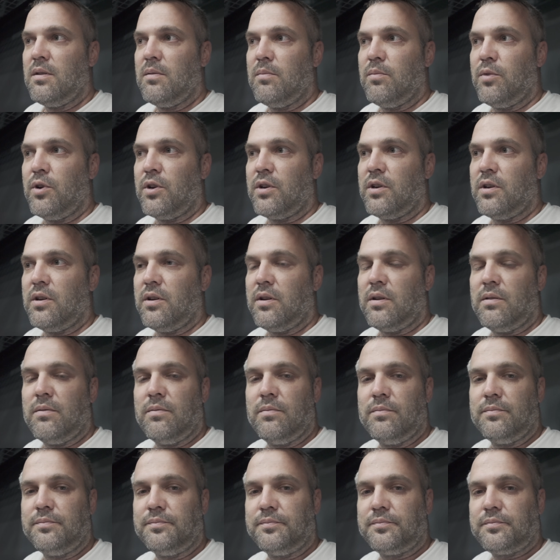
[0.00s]
But
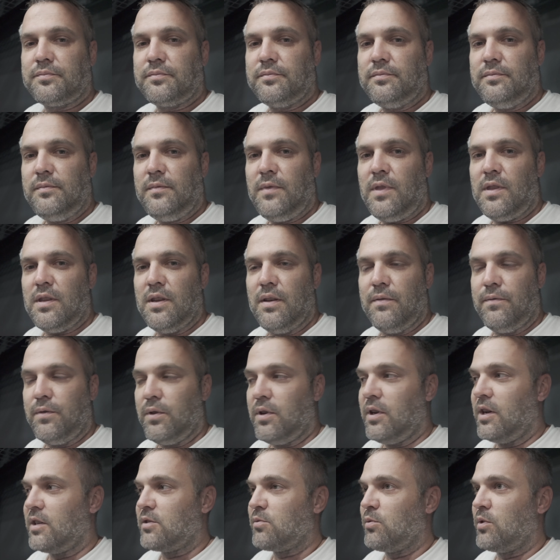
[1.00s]
if
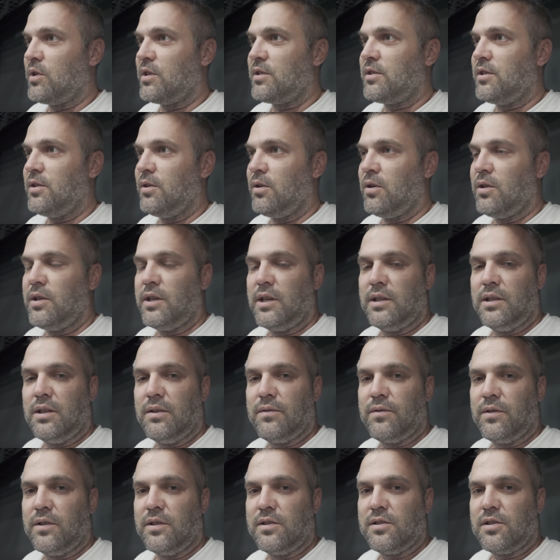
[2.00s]
you guys want to see all that,
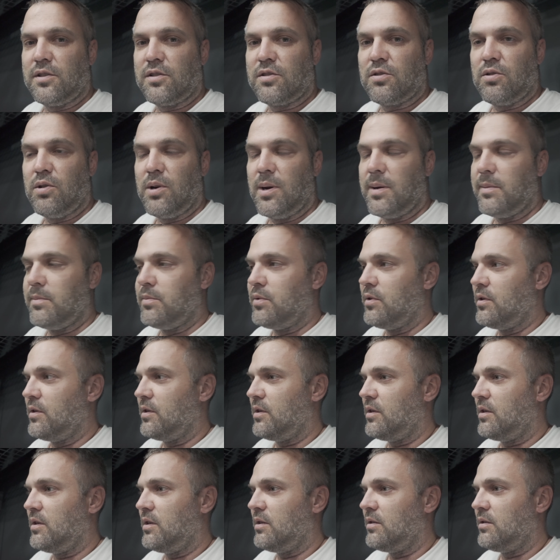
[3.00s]
definitely subscribe,
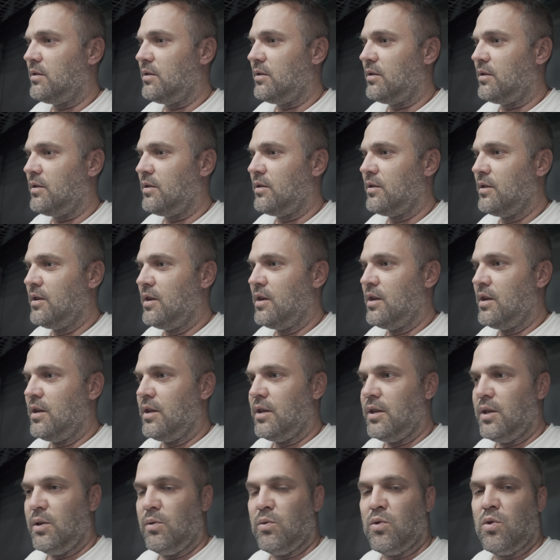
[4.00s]
and
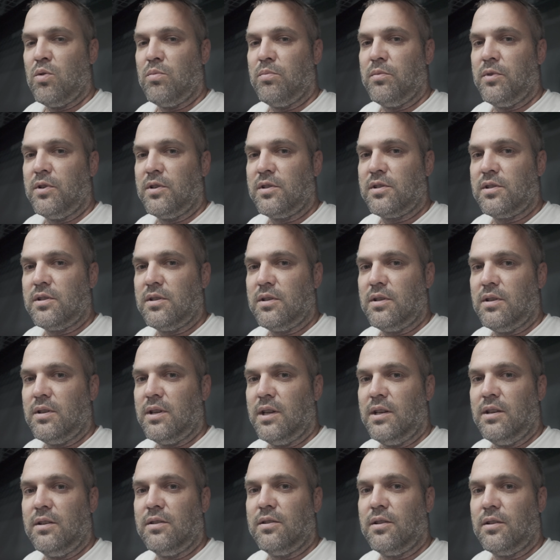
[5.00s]
you won't miss
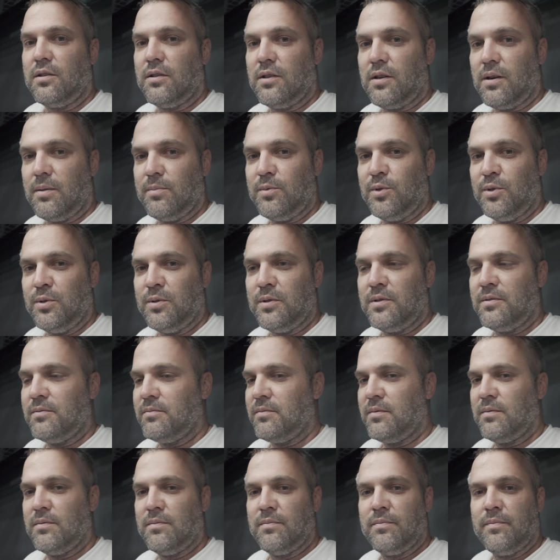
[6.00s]
anything that I'm doing.
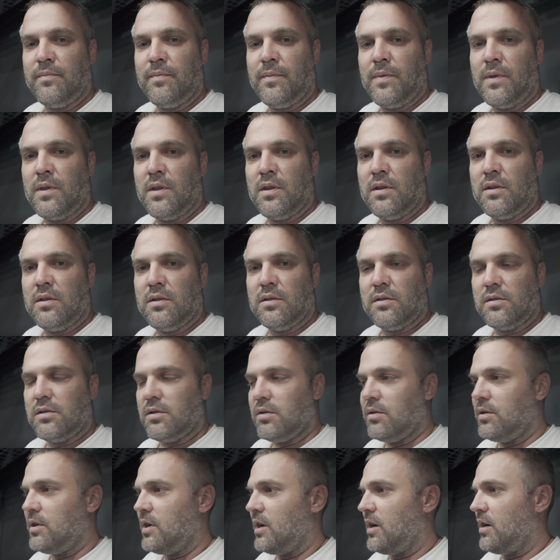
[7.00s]

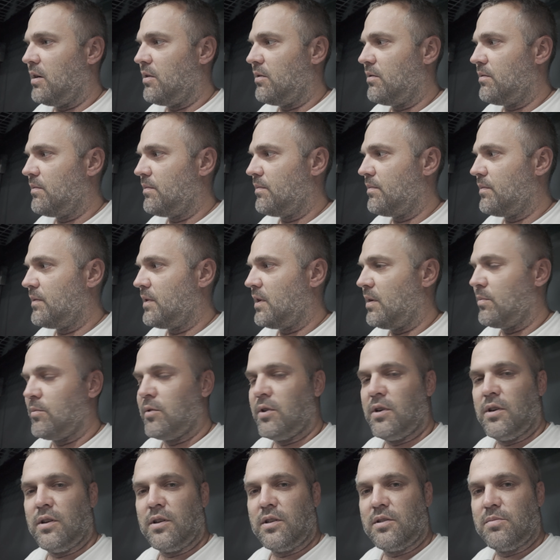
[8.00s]
So now I'm
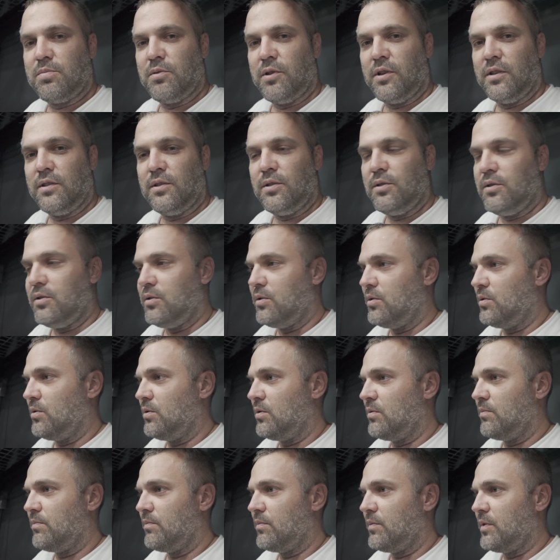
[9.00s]
going to explain to
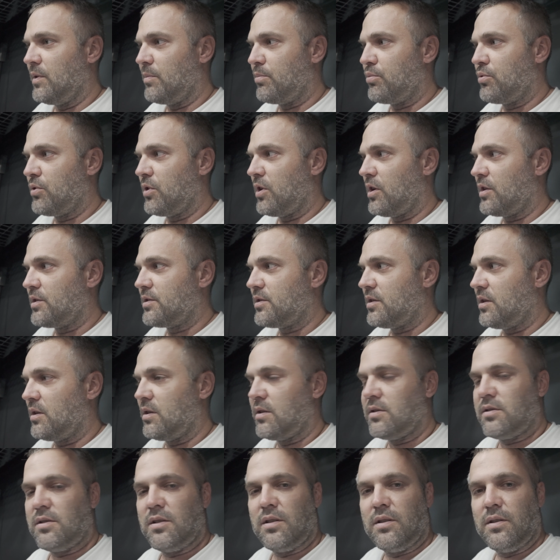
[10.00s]
you the
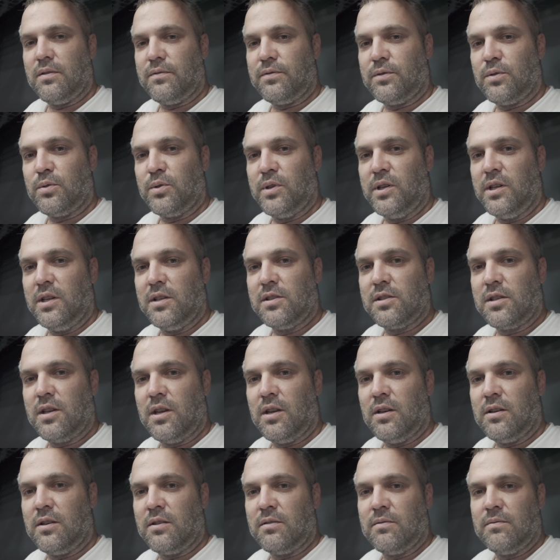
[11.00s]
process of 3D
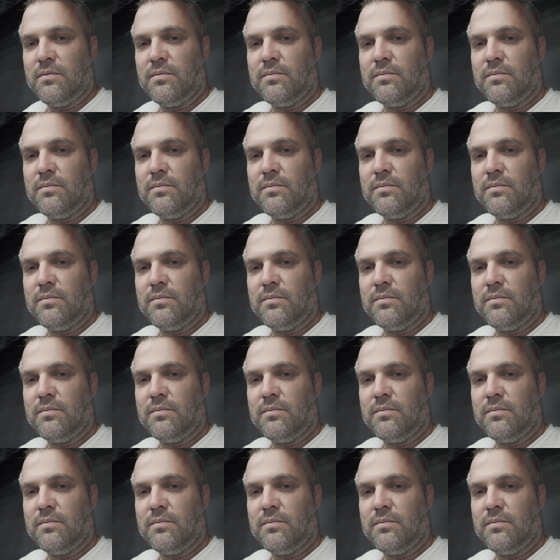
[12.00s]
scanning.